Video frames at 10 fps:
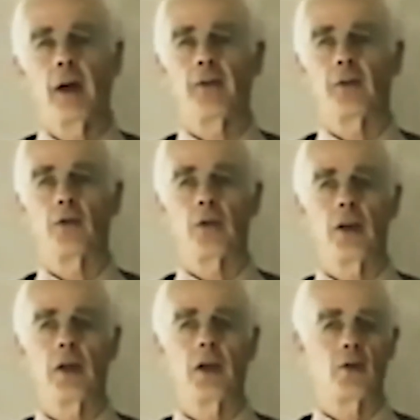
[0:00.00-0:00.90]
as the
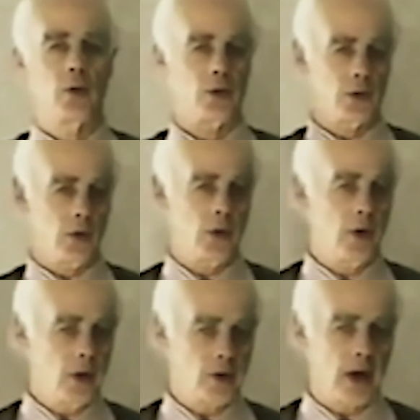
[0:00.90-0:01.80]
tree is also
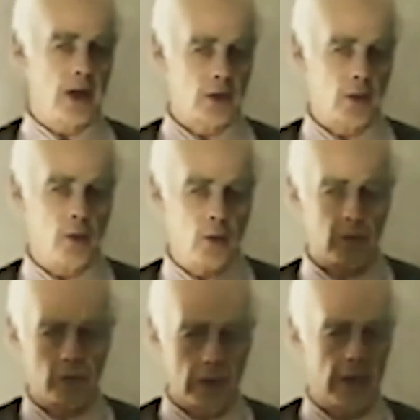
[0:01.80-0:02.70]
trying to
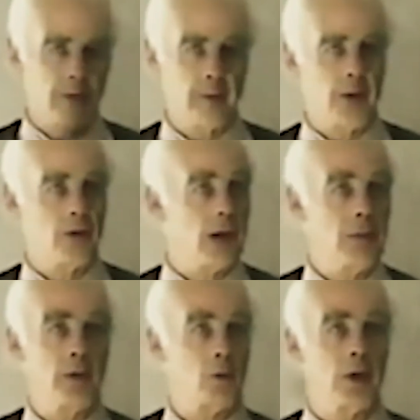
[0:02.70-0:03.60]
take from its
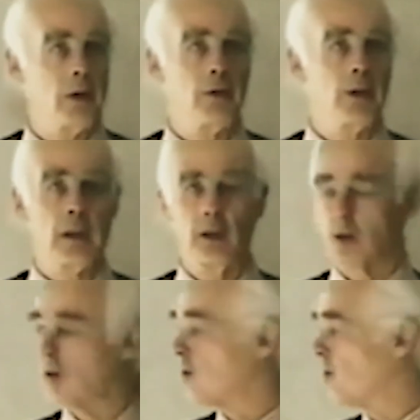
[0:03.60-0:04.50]
neighbors whatever it needs to